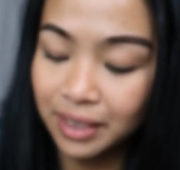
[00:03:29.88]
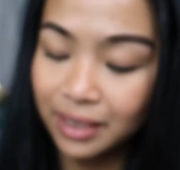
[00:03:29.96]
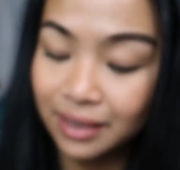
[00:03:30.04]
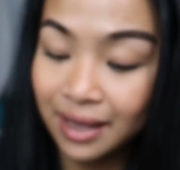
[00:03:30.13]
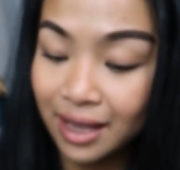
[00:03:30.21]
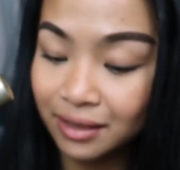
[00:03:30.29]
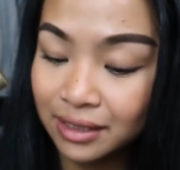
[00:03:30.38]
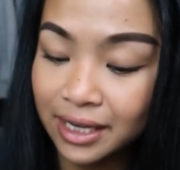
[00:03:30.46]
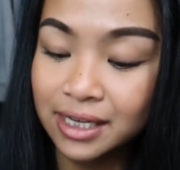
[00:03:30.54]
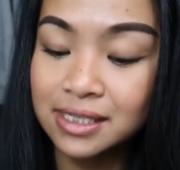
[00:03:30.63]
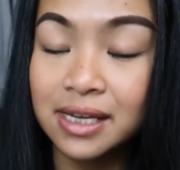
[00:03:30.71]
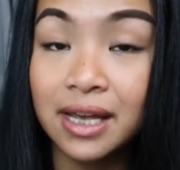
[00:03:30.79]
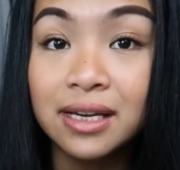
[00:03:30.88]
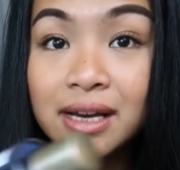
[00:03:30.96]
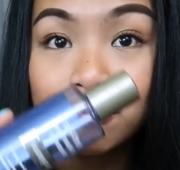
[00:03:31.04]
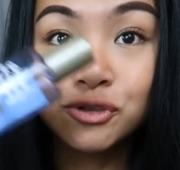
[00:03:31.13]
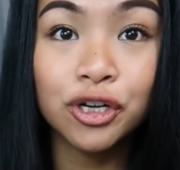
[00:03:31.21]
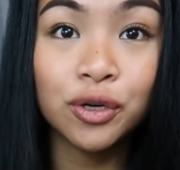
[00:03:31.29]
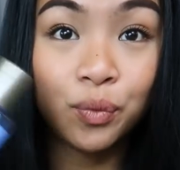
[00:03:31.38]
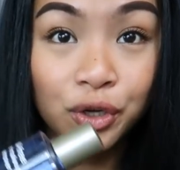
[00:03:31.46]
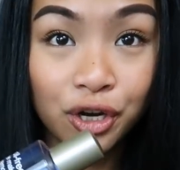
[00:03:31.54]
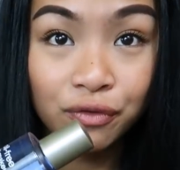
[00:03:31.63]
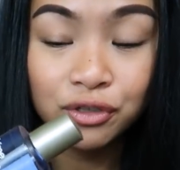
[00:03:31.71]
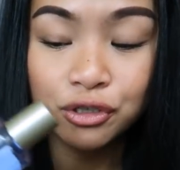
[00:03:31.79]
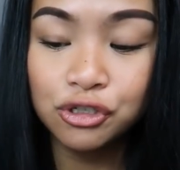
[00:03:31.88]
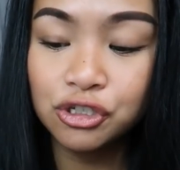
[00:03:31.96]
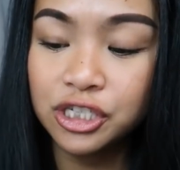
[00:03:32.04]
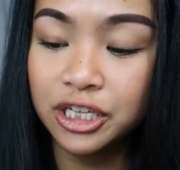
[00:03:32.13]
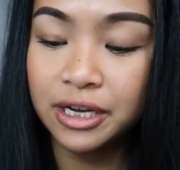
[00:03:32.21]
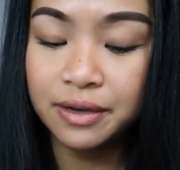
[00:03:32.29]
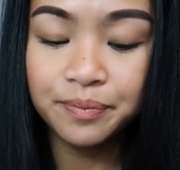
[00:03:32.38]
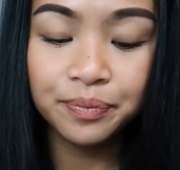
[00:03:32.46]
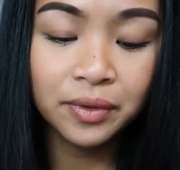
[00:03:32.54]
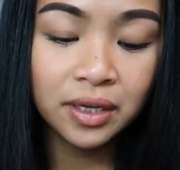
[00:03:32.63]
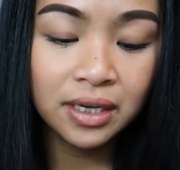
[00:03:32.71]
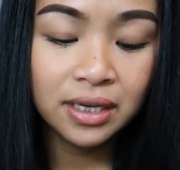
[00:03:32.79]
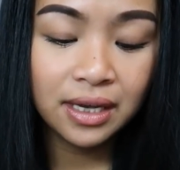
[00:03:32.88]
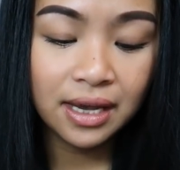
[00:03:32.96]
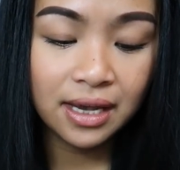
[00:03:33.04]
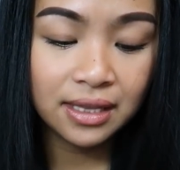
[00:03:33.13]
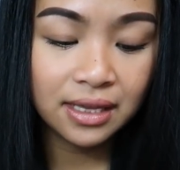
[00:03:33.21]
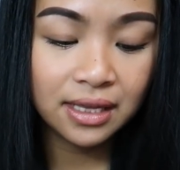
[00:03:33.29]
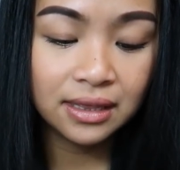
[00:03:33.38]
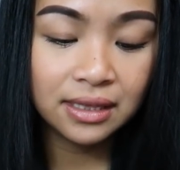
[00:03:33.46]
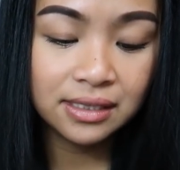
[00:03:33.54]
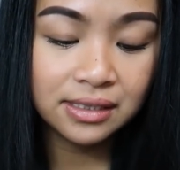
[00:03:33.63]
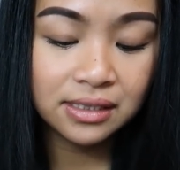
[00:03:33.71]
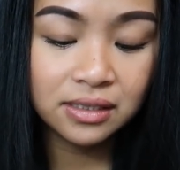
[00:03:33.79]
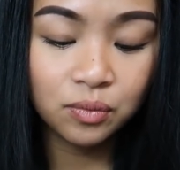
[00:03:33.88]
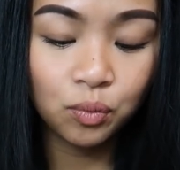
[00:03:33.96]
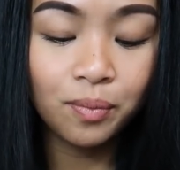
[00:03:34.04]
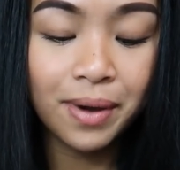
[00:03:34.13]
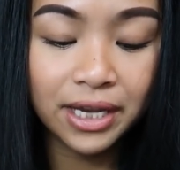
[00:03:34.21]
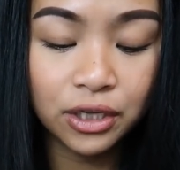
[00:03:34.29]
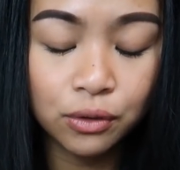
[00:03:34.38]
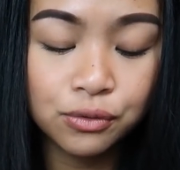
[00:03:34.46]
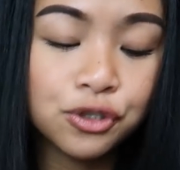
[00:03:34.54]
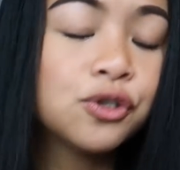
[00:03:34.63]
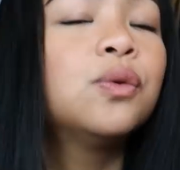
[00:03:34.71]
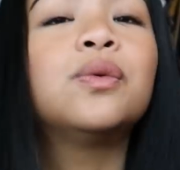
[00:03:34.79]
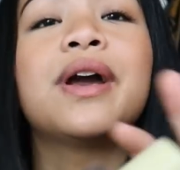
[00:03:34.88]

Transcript: But again, like I said, I'm trying to wean off of Neutrogena. And then this is my go-to